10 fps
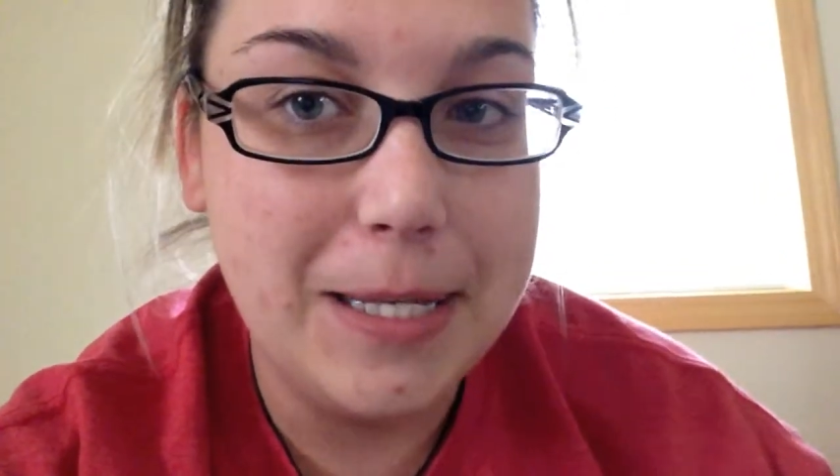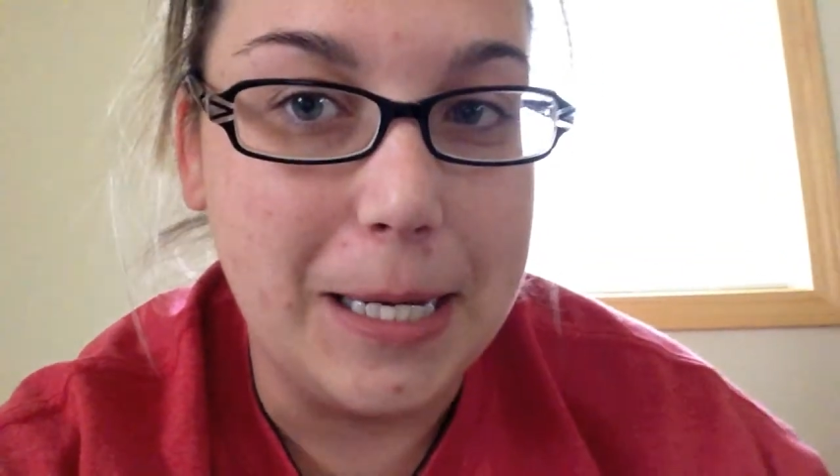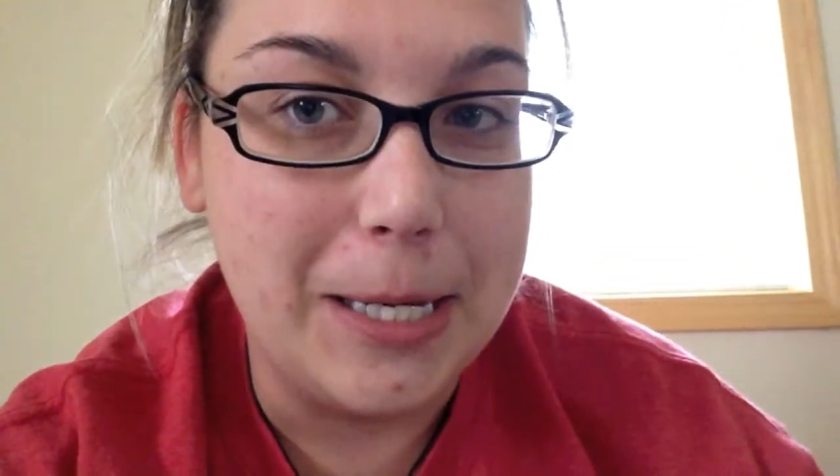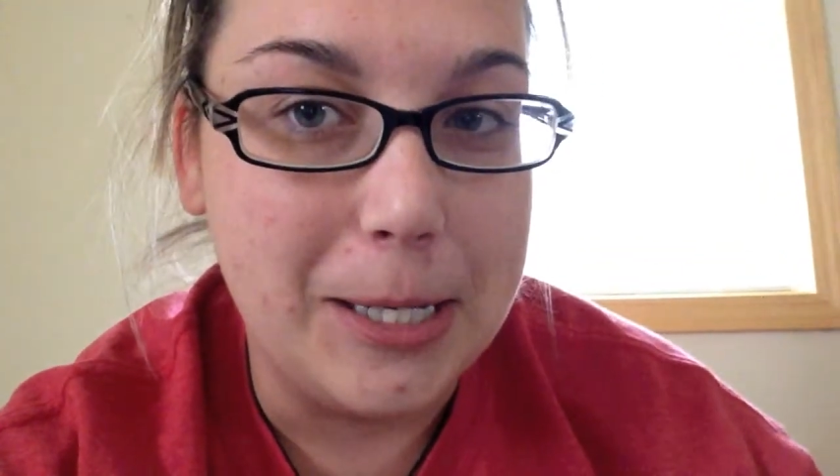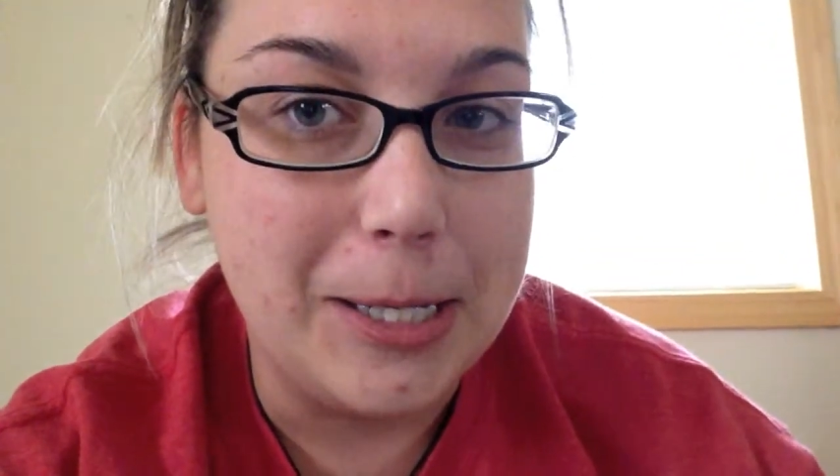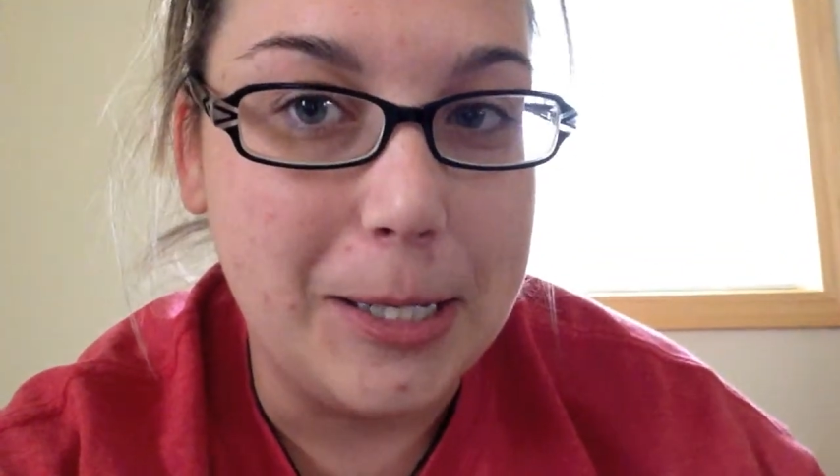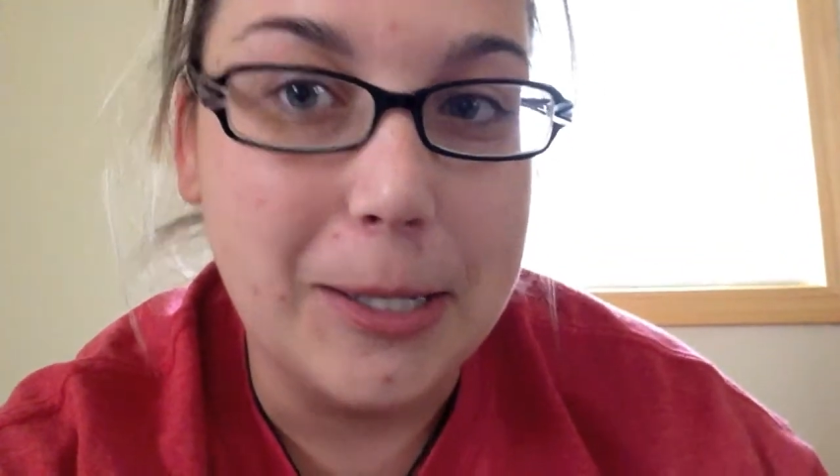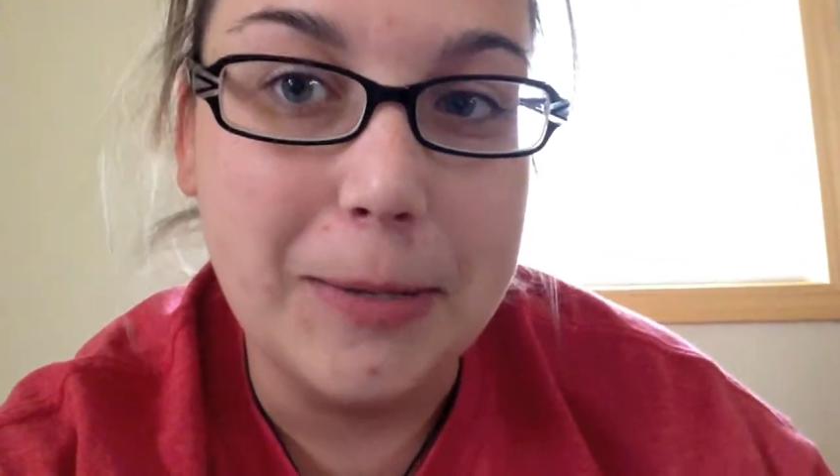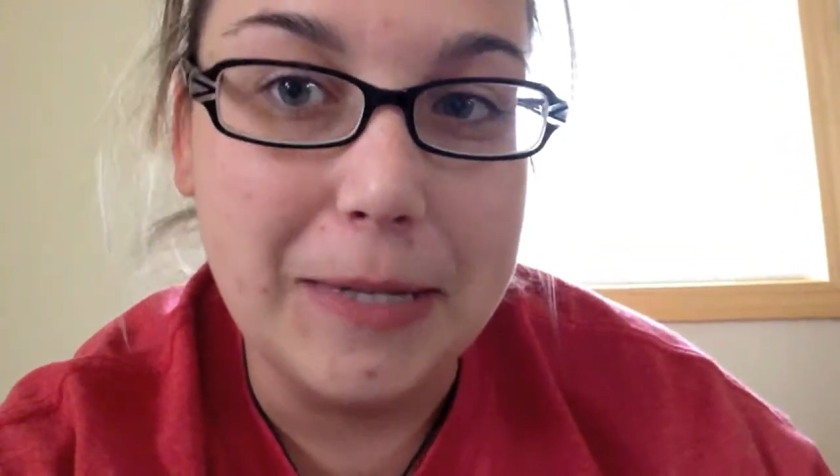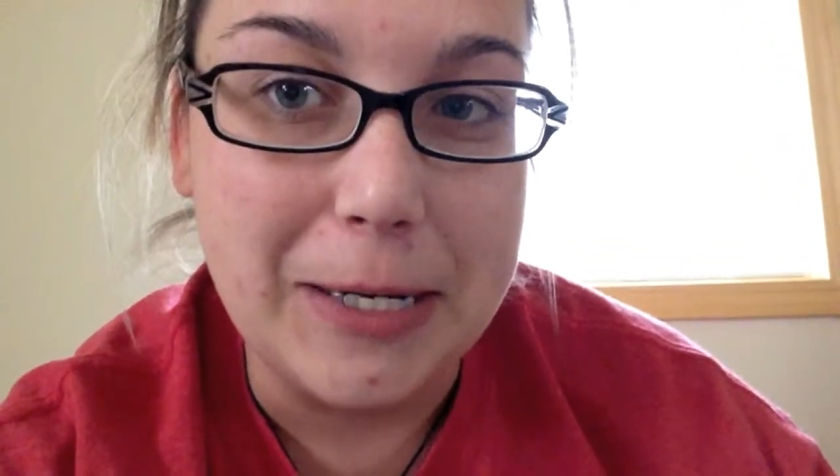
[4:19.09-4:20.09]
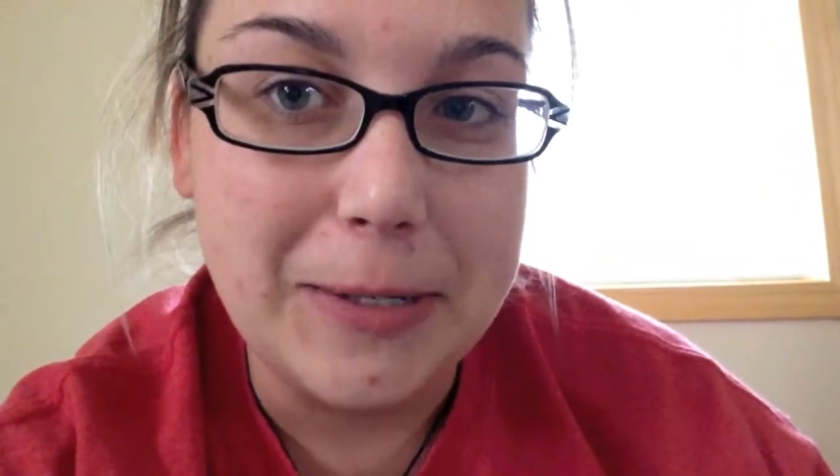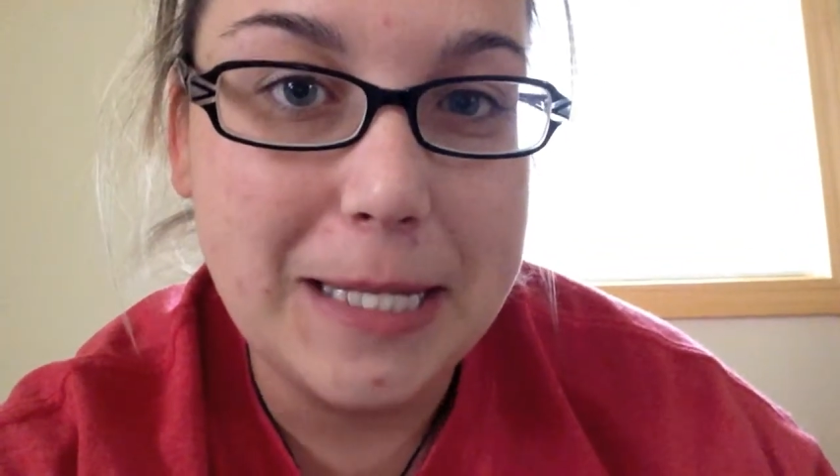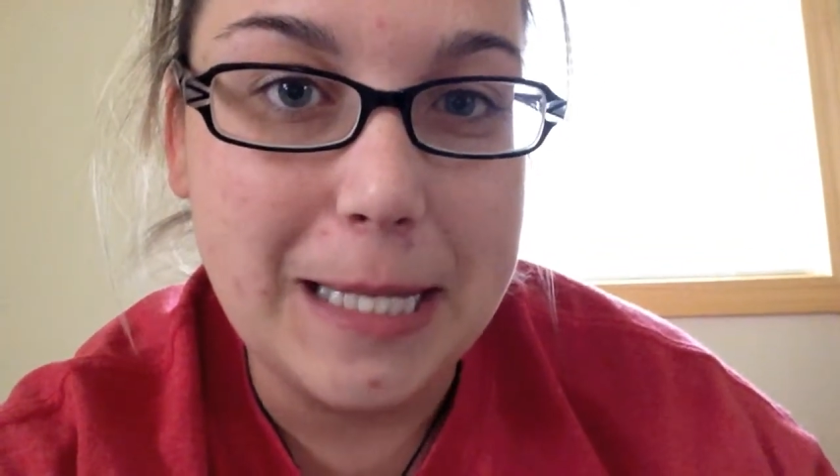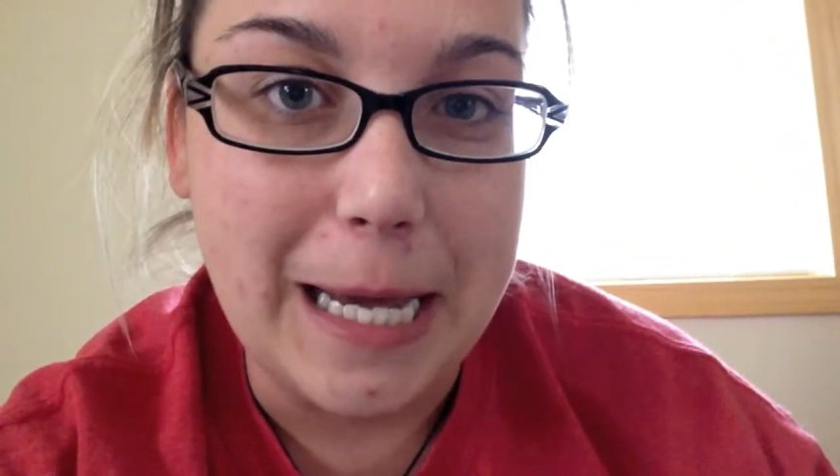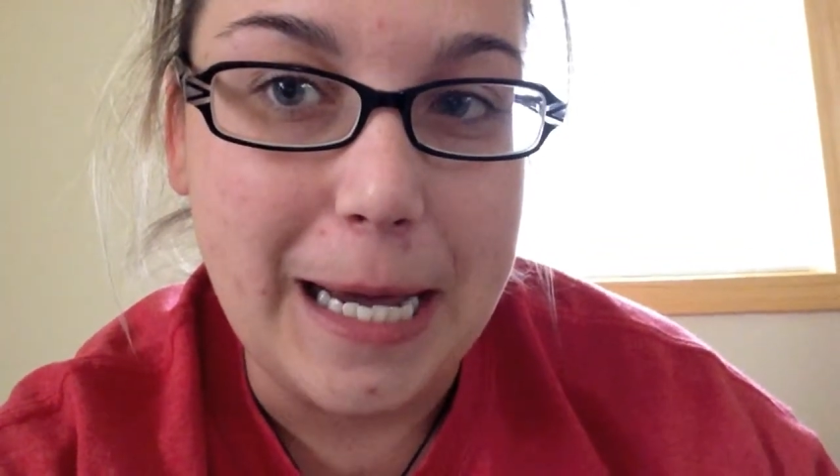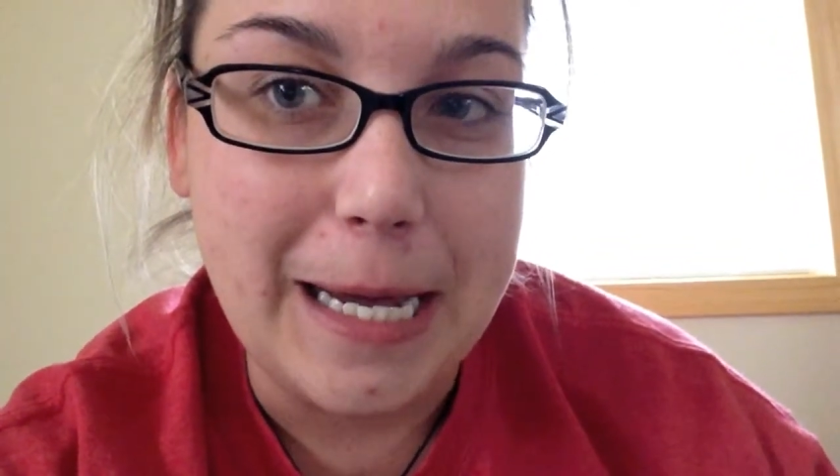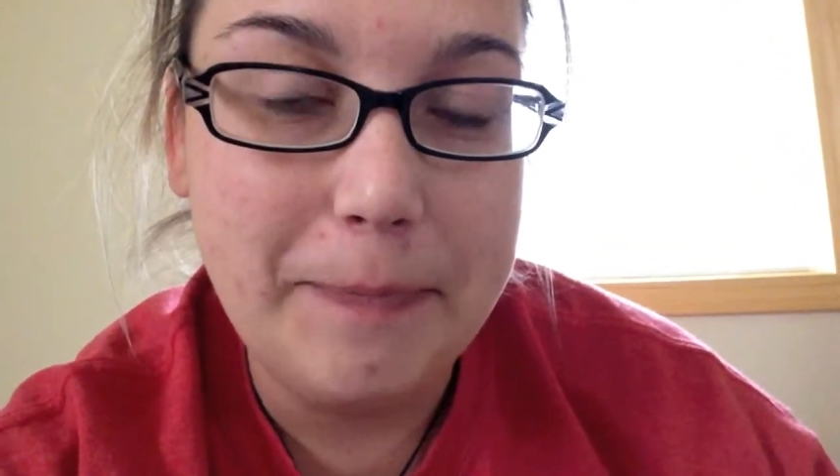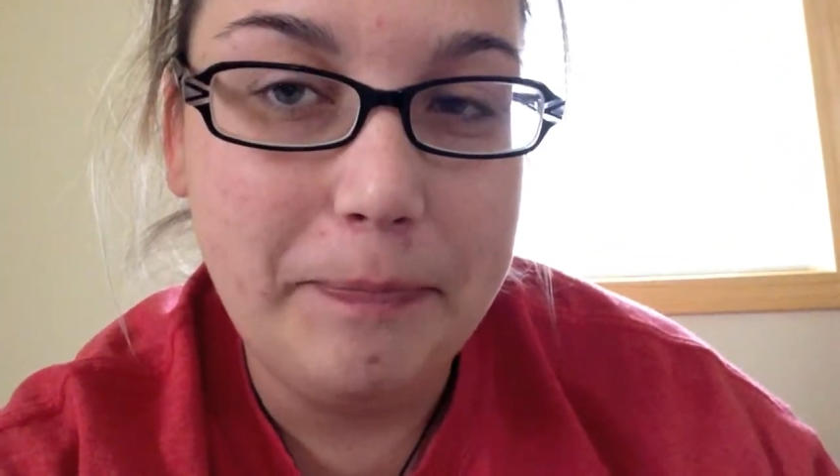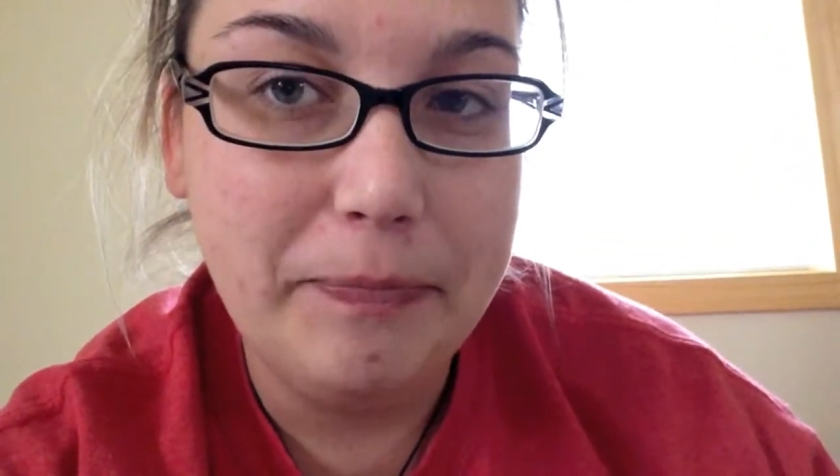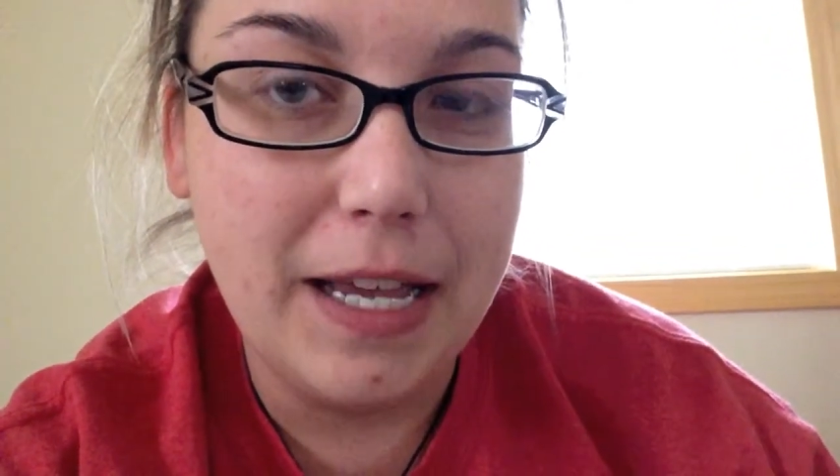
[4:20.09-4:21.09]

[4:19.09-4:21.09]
So there's that.